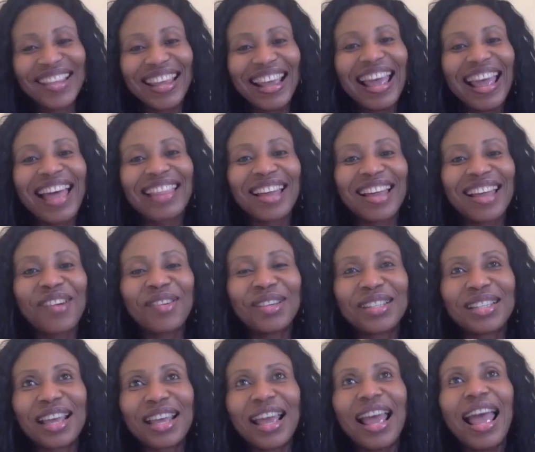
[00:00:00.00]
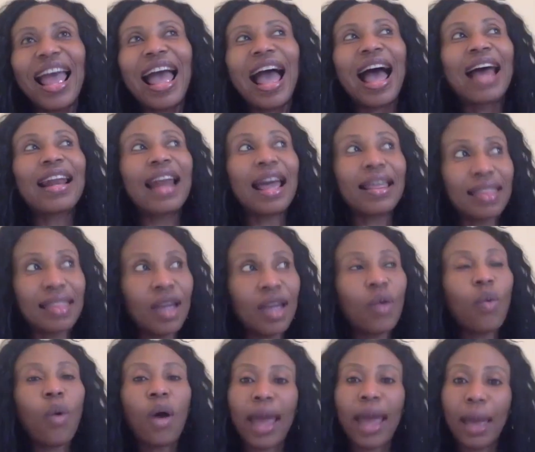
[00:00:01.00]
And that was it. And I
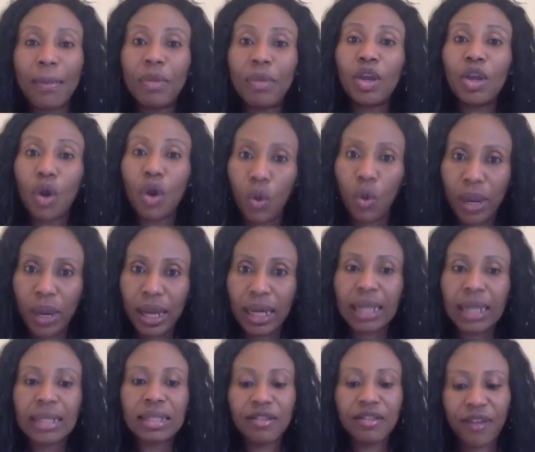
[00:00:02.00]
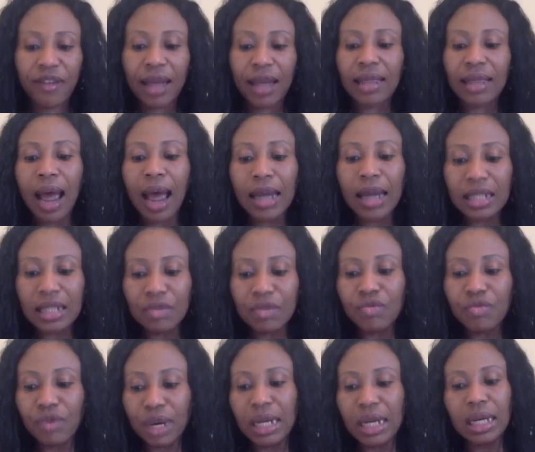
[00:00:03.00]
think what kept me going is the fact that I
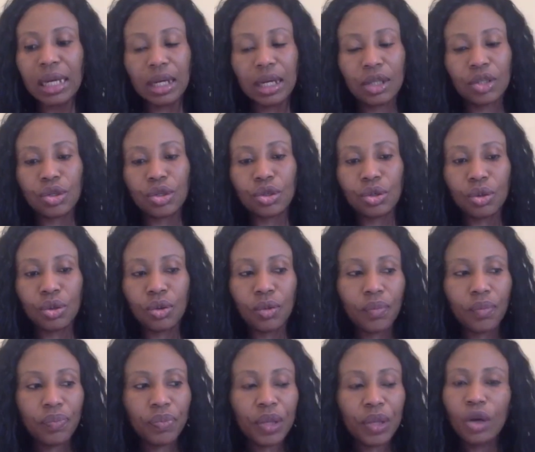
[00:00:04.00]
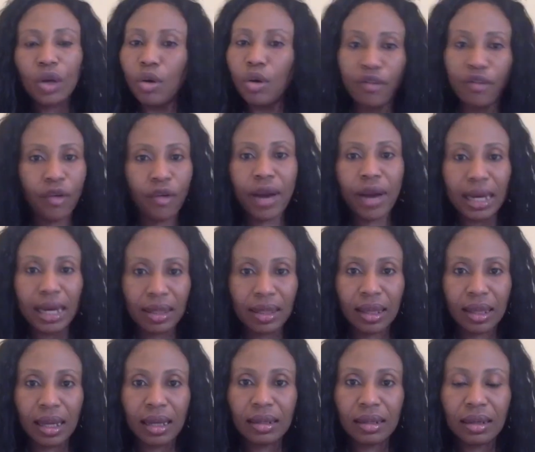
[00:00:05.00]
didn't really need to look for
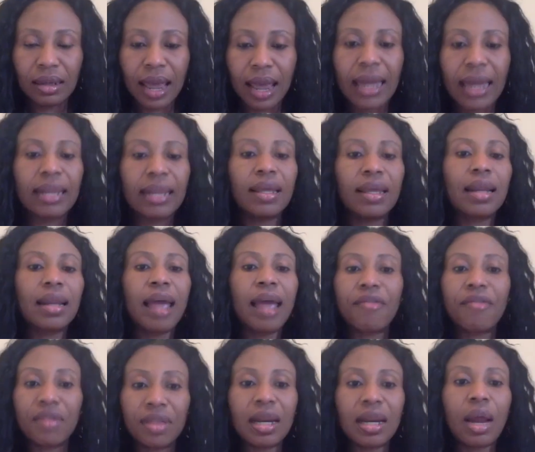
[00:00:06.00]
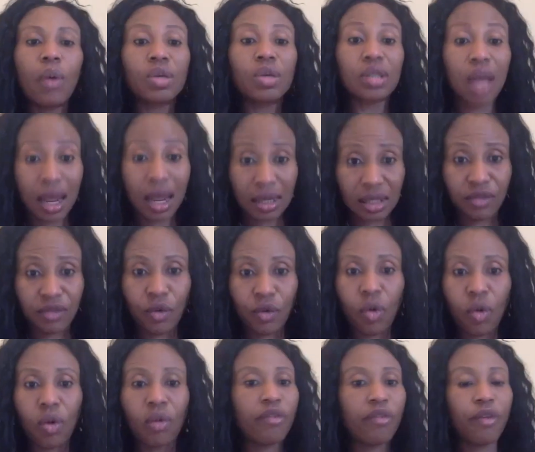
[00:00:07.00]
everything that was asked
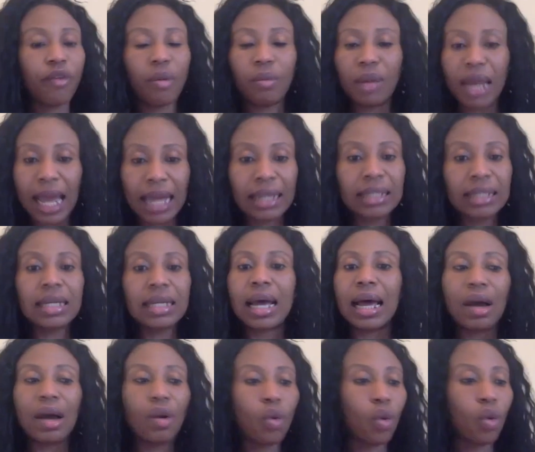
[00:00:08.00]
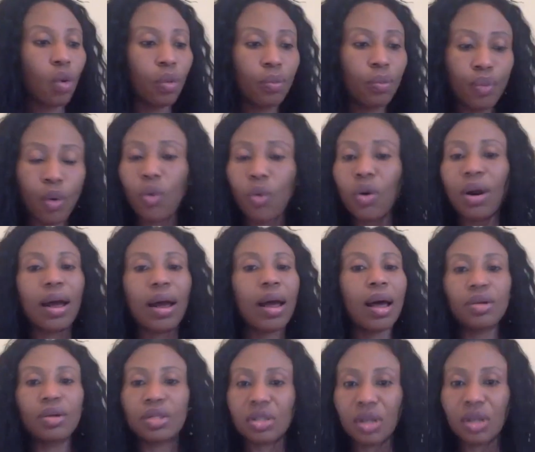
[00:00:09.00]
for from lender or broker
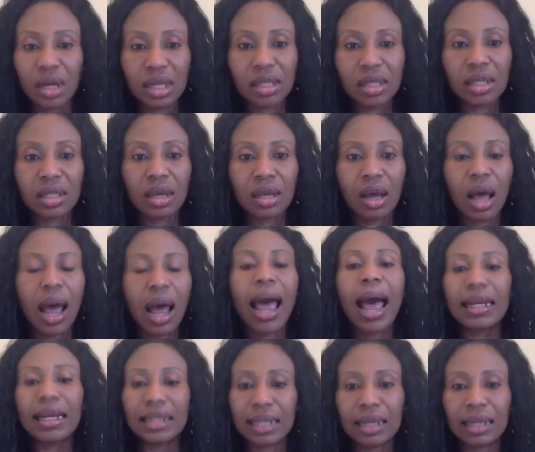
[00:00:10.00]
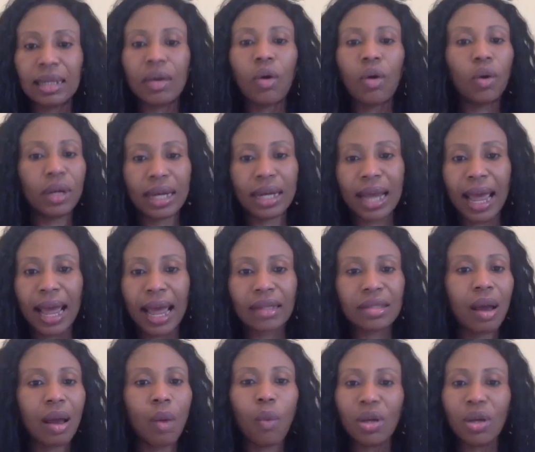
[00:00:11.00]
or solicitor. I had it all in hand.
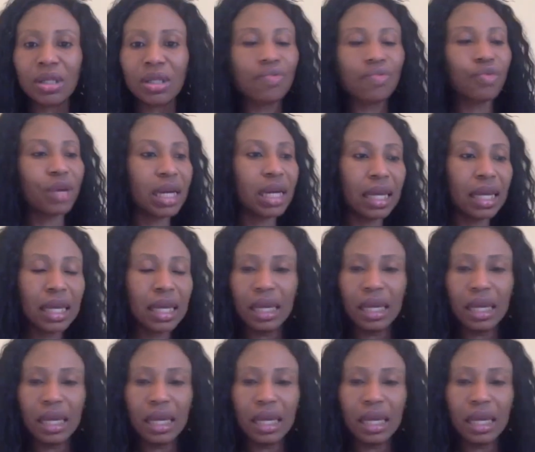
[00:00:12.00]
So I wasn't really